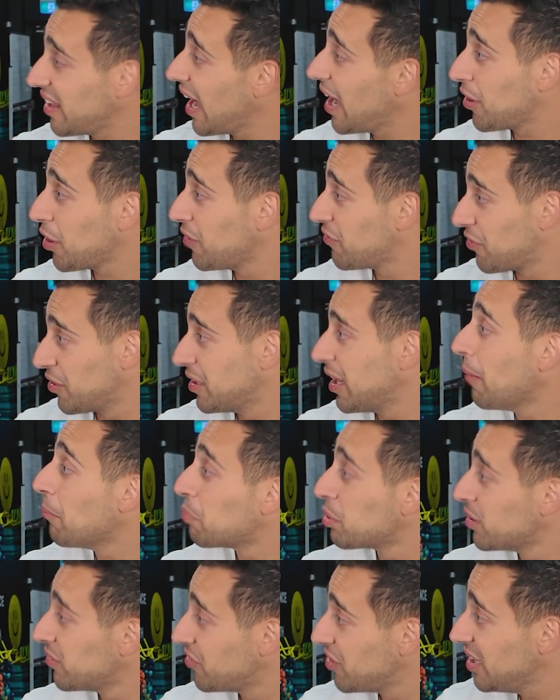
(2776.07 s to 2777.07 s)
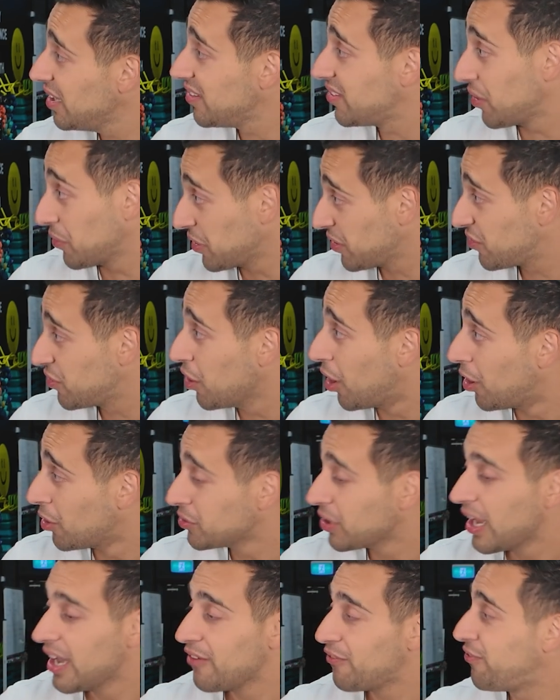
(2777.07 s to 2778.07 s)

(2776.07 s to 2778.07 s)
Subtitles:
out over a number of years on his gold.